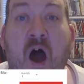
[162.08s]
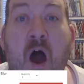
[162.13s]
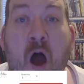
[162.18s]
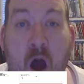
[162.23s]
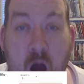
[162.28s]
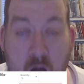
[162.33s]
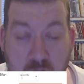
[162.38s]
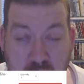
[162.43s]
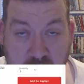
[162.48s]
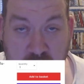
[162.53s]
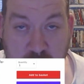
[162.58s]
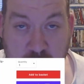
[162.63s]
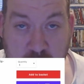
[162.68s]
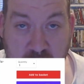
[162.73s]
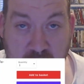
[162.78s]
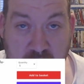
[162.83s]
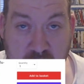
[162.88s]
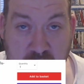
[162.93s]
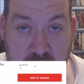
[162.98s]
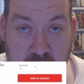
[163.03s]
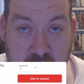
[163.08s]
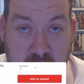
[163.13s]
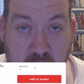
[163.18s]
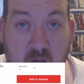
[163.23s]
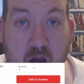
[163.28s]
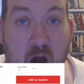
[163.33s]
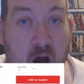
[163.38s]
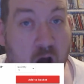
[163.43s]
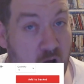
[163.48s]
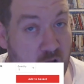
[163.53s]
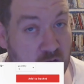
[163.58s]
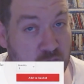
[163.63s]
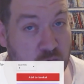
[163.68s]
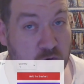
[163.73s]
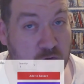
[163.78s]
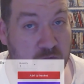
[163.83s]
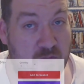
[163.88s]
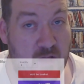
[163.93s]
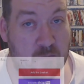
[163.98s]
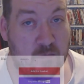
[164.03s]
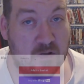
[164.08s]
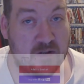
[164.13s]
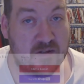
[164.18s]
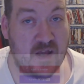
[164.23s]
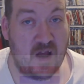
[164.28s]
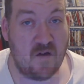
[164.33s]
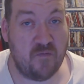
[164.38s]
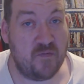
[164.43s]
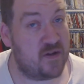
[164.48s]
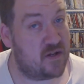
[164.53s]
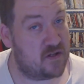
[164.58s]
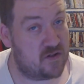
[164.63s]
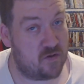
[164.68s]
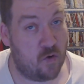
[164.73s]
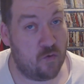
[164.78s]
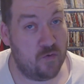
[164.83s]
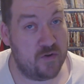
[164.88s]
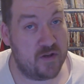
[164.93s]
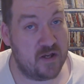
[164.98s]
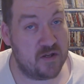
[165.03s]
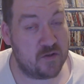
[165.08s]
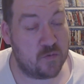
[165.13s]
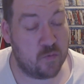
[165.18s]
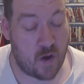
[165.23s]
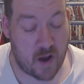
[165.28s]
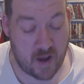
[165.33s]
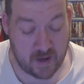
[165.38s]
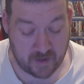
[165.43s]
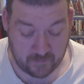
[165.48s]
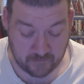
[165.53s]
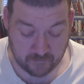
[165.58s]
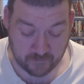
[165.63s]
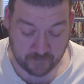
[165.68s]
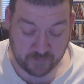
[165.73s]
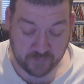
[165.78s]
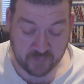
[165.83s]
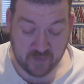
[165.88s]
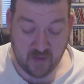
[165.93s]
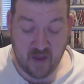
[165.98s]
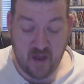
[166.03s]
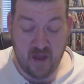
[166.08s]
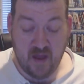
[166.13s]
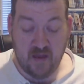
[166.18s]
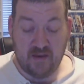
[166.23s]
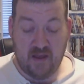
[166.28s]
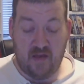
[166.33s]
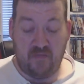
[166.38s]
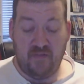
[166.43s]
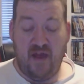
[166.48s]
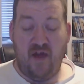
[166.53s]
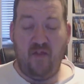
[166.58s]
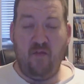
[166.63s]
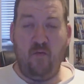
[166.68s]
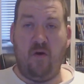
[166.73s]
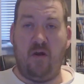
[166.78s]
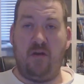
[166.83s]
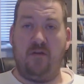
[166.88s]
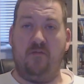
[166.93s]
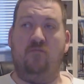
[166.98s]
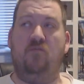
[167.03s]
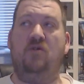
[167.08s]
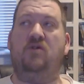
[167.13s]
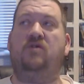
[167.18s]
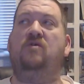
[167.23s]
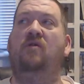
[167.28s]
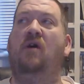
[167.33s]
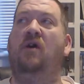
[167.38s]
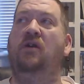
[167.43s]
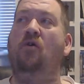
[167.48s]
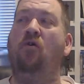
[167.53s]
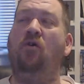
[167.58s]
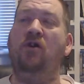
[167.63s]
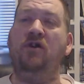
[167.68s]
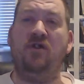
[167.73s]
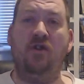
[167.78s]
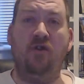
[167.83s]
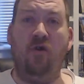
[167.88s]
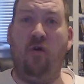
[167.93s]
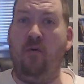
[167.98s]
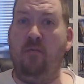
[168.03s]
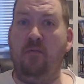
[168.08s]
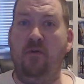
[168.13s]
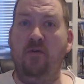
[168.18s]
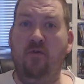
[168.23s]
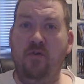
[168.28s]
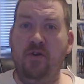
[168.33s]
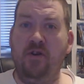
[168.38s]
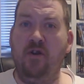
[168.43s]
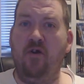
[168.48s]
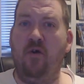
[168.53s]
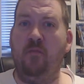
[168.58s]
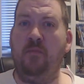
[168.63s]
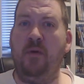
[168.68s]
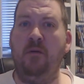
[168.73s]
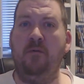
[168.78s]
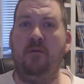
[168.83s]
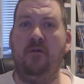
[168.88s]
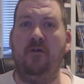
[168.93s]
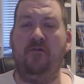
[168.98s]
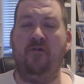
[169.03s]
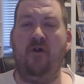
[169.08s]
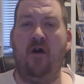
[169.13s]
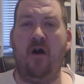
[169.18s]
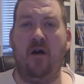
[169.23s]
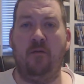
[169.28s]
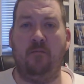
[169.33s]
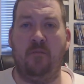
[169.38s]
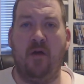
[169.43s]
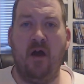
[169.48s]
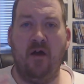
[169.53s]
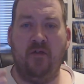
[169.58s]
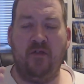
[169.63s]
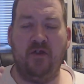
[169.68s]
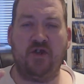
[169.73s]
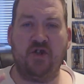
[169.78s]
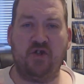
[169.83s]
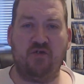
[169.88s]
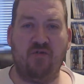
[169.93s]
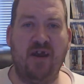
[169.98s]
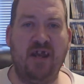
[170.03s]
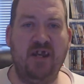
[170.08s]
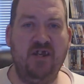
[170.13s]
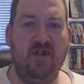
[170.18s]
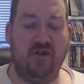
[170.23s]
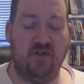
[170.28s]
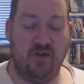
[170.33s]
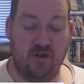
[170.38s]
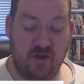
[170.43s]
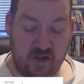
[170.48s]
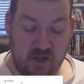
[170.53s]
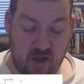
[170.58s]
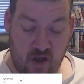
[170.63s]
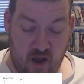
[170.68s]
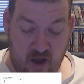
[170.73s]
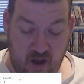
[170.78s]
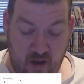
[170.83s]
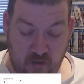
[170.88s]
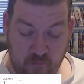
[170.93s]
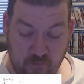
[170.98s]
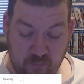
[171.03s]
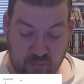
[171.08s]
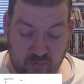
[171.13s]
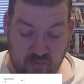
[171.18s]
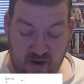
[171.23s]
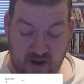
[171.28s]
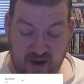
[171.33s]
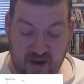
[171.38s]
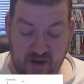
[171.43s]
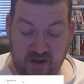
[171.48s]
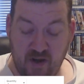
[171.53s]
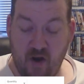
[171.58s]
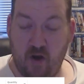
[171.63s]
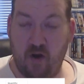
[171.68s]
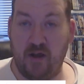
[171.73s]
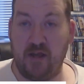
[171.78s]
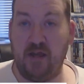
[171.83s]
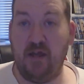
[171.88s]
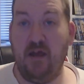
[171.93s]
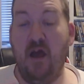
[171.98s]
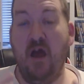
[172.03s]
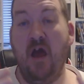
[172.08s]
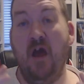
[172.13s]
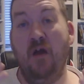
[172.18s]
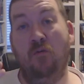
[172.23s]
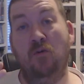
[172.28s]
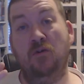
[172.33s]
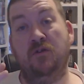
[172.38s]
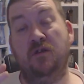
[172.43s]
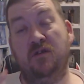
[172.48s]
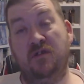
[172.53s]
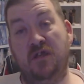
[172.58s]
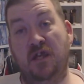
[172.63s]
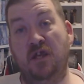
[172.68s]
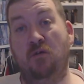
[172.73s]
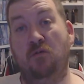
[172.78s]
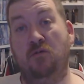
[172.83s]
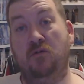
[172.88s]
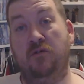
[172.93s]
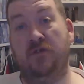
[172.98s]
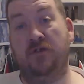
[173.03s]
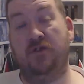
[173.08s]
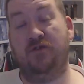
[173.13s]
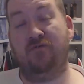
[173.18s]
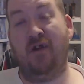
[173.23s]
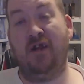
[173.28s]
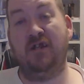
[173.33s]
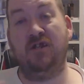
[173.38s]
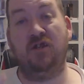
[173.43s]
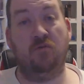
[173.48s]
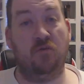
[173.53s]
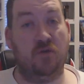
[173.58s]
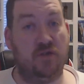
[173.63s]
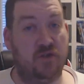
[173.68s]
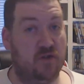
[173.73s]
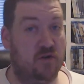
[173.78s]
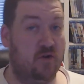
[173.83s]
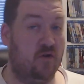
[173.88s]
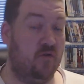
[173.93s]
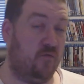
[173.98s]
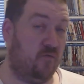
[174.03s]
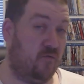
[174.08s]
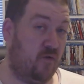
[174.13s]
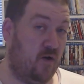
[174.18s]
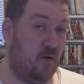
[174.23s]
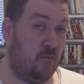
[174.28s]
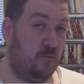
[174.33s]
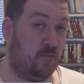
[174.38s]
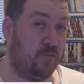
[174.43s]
oh yes please I have ordered that myself and it's on its way now the other one which annoyed a lot annoyed a lot of people at the time The Strangers um, Prey at Night was the sequel to The Strangers which is a good film